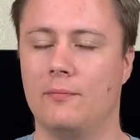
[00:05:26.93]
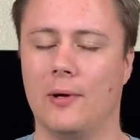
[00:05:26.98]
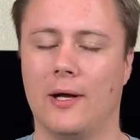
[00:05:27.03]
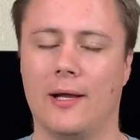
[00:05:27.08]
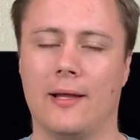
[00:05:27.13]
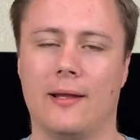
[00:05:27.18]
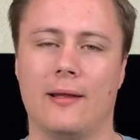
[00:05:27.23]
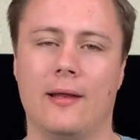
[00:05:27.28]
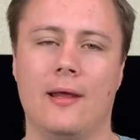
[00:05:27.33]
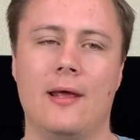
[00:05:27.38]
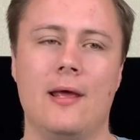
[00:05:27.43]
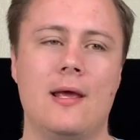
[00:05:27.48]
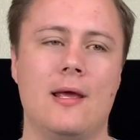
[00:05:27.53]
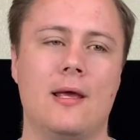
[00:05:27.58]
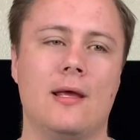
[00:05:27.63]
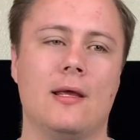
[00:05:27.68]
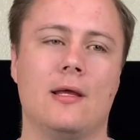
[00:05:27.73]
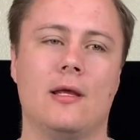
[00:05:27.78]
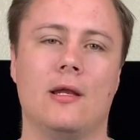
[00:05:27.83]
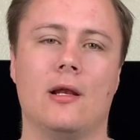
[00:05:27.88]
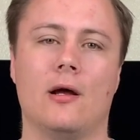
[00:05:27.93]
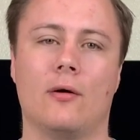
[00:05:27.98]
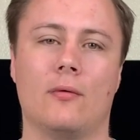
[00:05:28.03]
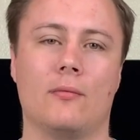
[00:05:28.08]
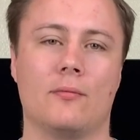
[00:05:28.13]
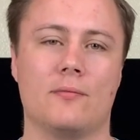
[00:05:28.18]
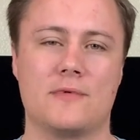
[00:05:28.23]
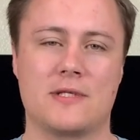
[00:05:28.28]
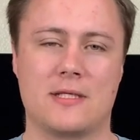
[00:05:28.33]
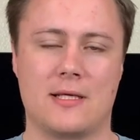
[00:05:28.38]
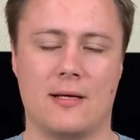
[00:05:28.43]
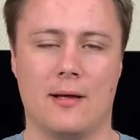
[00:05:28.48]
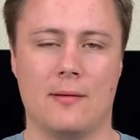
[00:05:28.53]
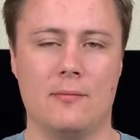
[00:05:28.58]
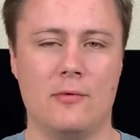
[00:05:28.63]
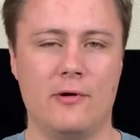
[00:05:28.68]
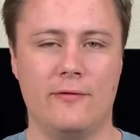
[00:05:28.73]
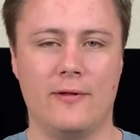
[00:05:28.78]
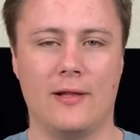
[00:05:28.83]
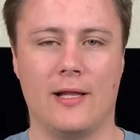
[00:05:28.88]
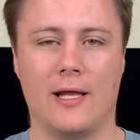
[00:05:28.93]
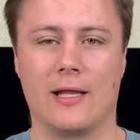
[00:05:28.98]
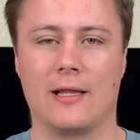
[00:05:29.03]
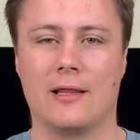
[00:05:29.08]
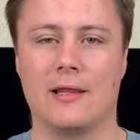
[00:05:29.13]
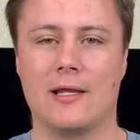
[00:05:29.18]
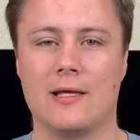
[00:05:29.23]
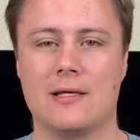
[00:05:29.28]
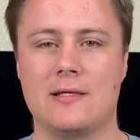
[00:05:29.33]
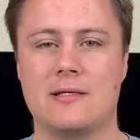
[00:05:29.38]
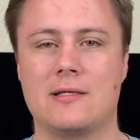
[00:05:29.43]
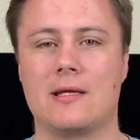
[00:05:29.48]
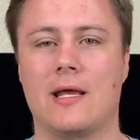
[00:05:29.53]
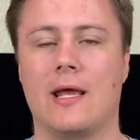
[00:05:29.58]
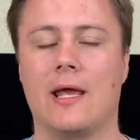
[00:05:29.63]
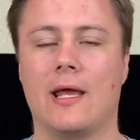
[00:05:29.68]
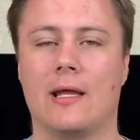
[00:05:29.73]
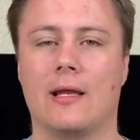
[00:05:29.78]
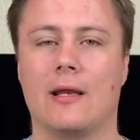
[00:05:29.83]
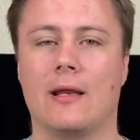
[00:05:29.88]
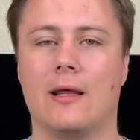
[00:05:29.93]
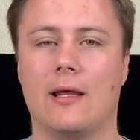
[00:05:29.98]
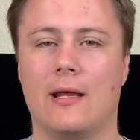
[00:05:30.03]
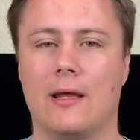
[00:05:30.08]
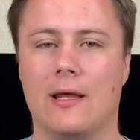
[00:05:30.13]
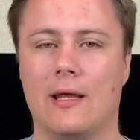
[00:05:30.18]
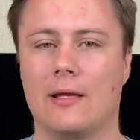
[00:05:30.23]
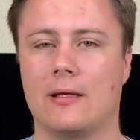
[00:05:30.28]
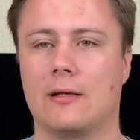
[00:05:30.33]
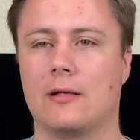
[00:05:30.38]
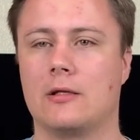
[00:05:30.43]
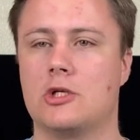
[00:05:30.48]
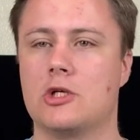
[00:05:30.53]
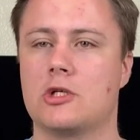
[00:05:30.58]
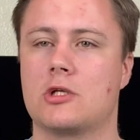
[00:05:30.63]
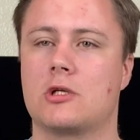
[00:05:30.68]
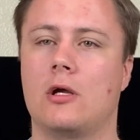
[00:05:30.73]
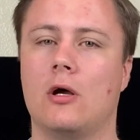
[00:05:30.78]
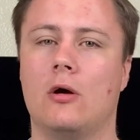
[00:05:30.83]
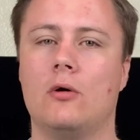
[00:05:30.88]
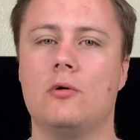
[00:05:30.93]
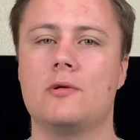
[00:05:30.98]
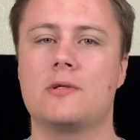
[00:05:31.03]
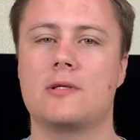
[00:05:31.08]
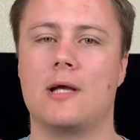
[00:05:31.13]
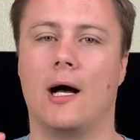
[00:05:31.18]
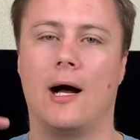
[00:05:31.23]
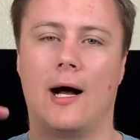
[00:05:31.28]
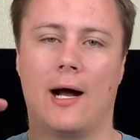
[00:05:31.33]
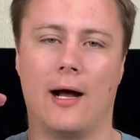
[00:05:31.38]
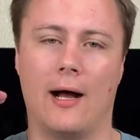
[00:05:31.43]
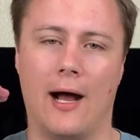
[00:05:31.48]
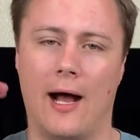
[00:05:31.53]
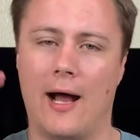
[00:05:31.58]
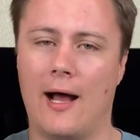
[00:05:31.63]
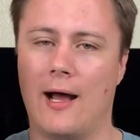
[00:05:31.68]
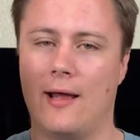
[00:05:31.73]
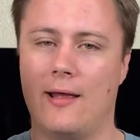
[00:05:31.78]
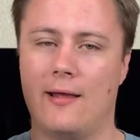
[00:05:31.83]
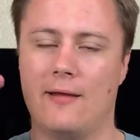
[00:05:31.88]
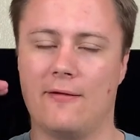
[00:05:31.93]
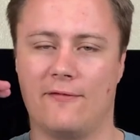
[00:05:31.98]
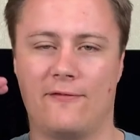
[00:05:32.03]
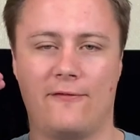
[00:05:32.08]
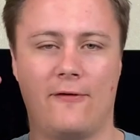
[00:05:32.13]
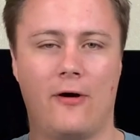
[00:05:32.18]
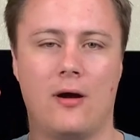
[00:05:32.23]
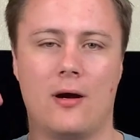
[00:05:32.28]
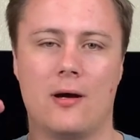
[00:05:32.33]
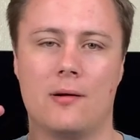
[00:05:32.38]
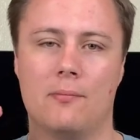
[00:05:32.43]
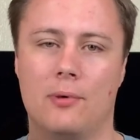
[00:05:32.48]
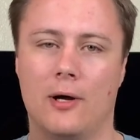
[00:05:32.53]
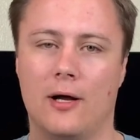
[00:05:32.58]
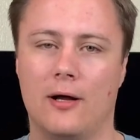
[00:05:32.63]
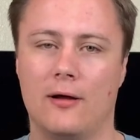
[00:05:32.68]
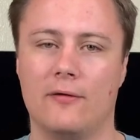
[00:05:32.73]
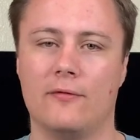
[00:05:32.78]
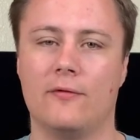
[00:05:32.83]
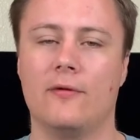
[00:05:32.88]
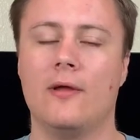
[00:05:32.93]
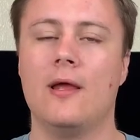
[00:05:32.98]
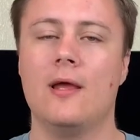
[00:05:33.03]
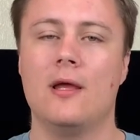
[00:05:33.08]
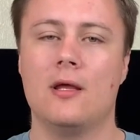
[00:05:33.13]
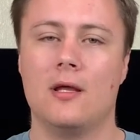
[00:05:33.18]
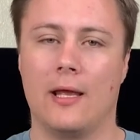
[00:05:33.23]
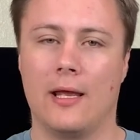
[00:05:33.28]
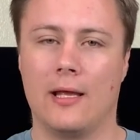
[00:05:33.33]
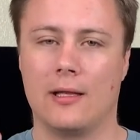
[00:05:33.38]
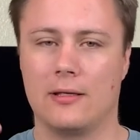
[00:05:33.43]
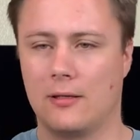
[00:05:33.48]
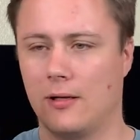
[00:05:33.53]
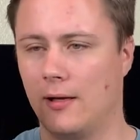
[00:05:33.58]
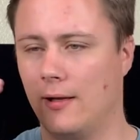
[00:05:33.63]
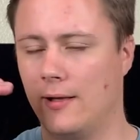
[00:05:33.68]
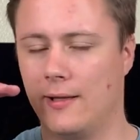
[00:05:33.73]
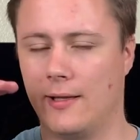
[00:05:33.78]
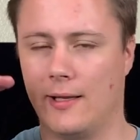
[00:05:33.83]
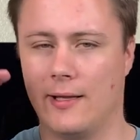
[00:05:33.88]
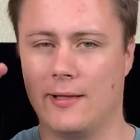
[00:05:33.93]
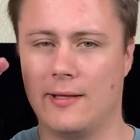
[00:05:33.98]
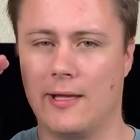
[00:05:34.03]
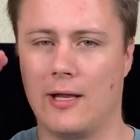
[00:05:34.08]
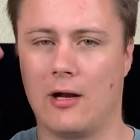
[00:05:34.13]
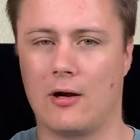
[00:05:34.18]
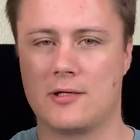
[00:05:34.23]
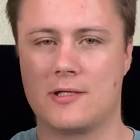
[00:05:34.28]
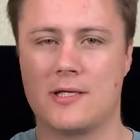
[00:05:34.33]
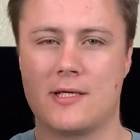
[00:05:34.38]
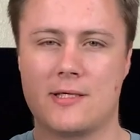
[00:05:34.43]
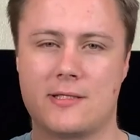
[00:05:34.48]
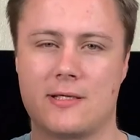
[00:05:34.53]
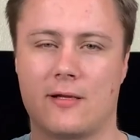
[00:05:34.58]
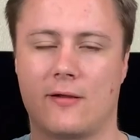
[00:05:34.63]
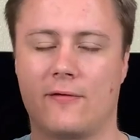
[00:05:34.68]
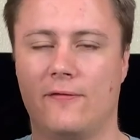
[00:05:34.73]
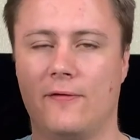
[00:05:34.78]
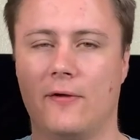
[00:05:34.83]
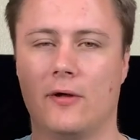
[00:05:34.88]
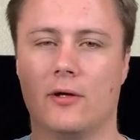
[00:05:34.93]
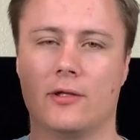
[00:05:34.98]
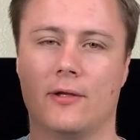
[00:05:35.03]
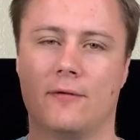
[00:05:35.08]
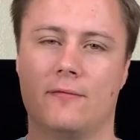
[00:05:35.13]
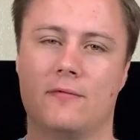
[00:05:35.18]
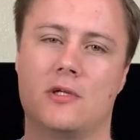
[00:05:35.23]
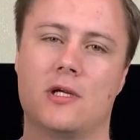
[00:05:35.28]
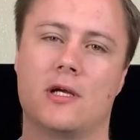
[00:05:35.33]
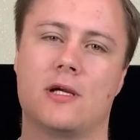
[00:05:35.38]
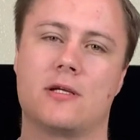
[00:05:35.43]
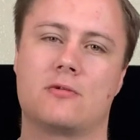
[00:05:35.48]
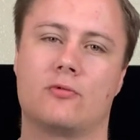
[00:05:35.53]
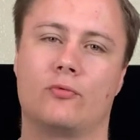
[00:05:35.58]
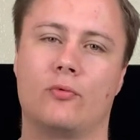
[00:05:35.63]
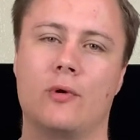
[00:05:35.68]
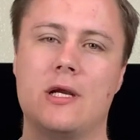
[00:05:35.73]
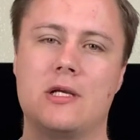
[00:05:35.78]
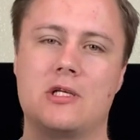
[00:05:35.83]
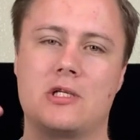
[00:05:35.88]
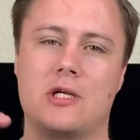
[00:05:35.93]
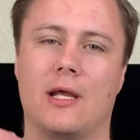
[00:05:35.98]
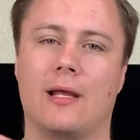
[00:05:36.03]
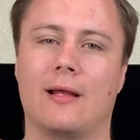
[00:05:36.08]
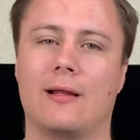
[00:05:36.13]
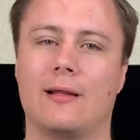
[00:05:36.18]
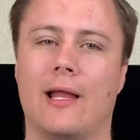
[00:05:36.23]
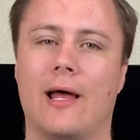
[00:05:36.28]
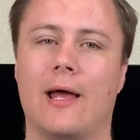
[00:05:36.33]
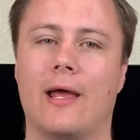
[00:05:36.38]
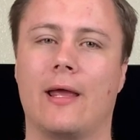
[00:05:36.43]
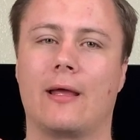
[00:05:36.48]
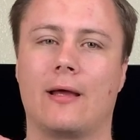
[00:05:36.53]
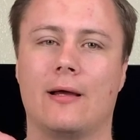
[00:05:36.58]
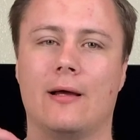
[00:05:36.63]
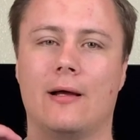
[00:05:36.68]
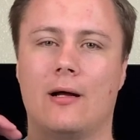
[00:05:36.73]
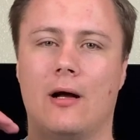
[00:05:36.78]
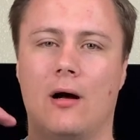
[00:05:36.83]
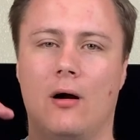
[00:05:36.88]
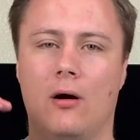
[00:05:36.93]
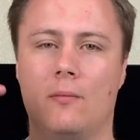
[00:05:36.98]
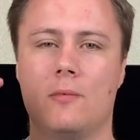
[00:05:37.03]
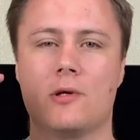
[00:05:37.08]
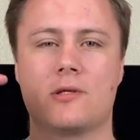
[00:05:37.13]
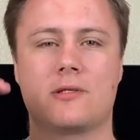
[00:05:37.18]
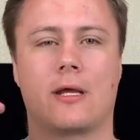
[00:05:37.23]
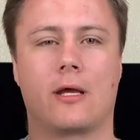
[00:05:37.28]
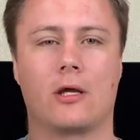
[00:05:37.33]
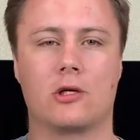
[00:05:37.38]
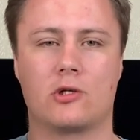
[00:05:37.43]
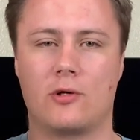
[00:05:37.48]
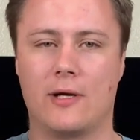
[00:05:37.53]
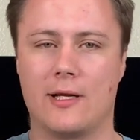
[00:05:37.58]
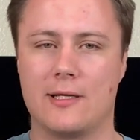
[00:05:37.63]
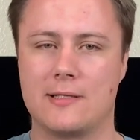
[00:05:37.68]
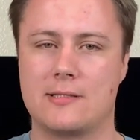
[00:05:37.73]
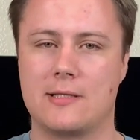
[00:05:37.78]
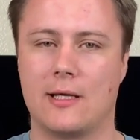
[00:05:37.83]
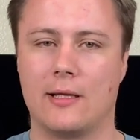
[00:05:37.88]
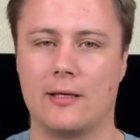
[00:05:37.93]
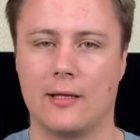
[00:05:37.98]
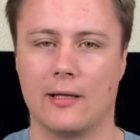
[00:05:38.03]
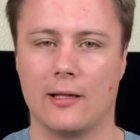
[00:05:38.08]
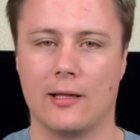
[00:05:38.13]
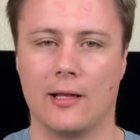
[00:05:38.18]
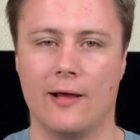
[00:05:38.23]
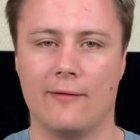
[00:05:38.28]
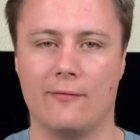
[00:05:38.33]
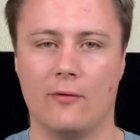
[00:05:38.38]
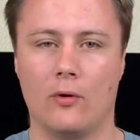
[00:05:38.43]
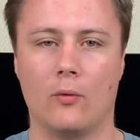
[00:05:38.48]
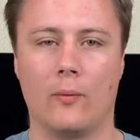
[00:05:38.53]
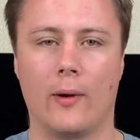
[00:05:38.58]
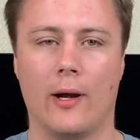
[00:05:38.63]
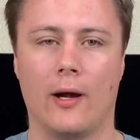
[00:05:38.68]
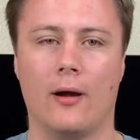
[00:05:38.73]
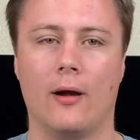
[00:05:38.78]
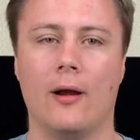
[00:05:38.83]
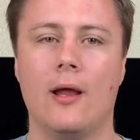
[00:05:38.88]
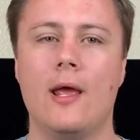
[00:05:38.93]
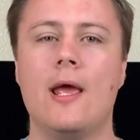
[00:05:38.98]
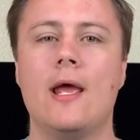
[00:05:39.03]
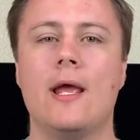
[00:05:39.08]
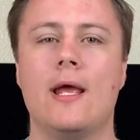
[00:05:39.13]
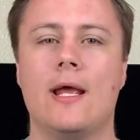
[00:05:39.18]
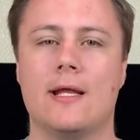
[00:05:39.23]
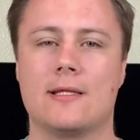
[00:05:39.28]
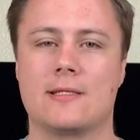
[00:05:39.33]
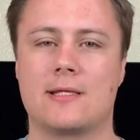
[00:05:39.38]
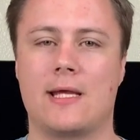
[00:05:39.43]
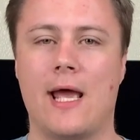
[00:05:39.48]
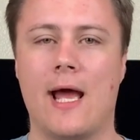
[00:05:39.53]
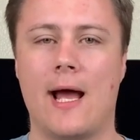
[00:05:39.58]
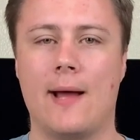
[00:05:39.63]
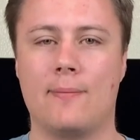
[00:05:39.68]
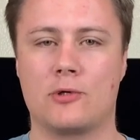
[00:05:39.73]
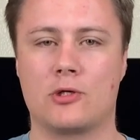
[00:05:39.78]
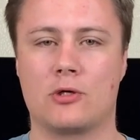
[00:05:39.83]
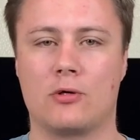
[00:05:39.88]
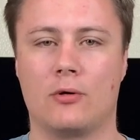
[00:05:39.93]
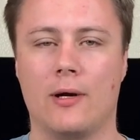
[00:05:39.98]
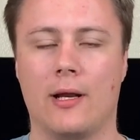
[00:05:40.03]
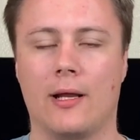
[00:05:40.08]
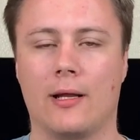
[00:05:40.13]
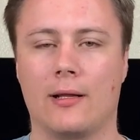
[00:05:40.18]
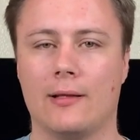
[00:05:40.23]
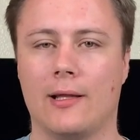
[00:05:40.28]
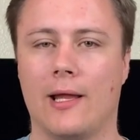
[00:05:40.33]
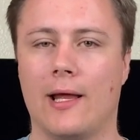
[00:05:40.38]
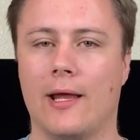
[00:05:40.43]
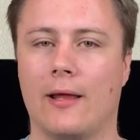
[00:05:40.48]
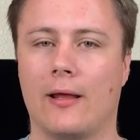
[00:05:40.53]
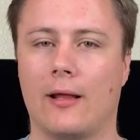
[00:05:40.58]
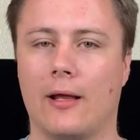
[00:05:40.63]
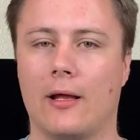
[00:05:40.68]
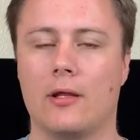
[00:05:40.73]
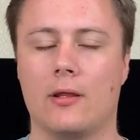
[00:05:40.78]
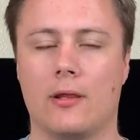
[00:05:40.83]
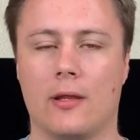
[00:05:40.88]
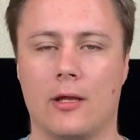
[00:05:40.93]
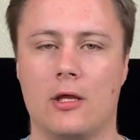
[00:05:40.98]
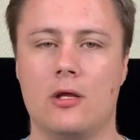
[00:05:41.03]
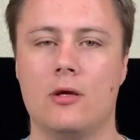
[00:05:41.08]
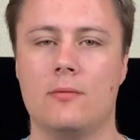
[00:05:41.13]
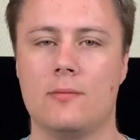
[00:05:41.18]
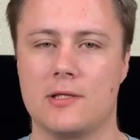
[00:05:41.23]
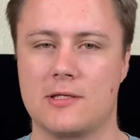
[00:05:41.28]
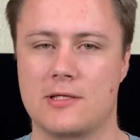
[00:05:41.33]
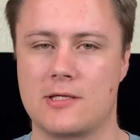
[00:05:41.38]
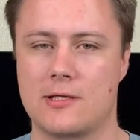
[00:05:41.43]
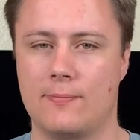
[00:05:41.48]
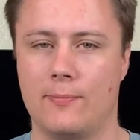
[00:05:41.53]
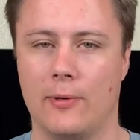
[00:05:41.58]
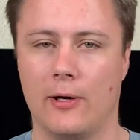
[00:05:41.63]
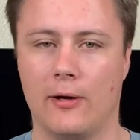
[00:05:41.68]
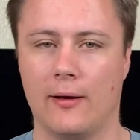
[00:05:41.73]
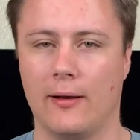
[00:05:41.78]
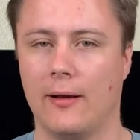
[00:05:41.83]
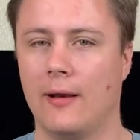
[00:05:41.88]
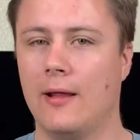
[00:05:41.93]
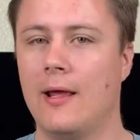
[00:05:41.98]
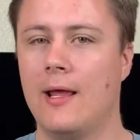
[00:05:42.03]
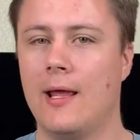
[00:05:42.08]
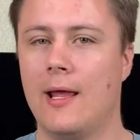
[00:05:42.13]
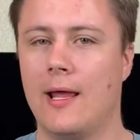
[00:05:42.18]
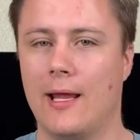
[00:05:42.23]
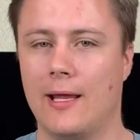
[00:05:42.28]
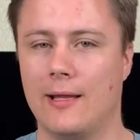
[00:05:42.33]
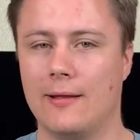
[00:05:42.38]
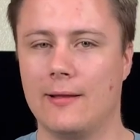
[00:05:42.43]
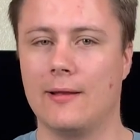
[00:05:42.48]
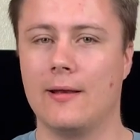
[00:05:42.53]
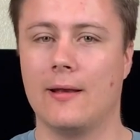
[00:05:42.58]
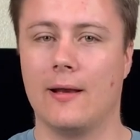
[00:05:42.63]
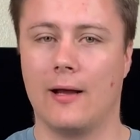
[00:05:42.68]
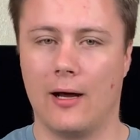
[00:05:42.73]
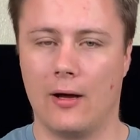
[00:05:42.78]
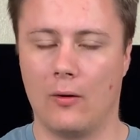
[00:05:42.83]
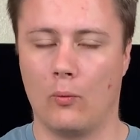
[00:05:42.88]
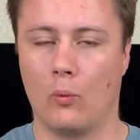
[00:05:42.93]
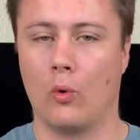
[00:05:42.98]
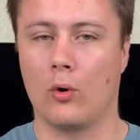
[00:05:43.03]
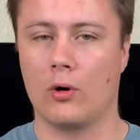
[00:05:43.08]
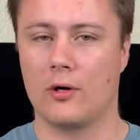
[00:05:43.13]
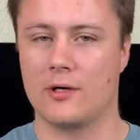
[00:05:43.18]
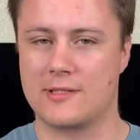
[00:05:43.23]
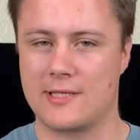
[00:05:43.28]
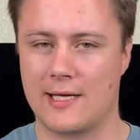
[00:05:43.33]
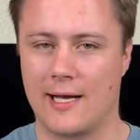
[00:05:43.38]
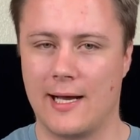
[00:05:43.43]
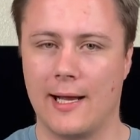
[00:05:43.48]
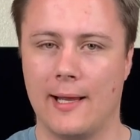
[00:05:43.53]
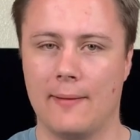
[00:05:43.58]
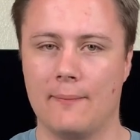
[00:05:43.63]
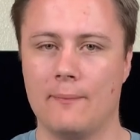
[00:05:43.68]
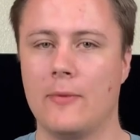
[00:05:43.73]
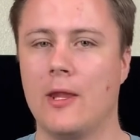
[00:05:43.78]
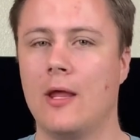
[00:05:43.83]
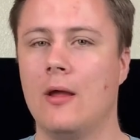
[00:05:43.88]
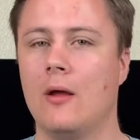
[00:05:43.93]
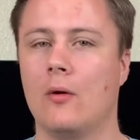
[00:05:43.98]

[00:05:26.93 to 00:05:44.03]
But, you know, so a movie like this, it just goes high and far above in the artistic field of just reaching like almost like a transcendent level where it's capturing like the human spirit in a wartime,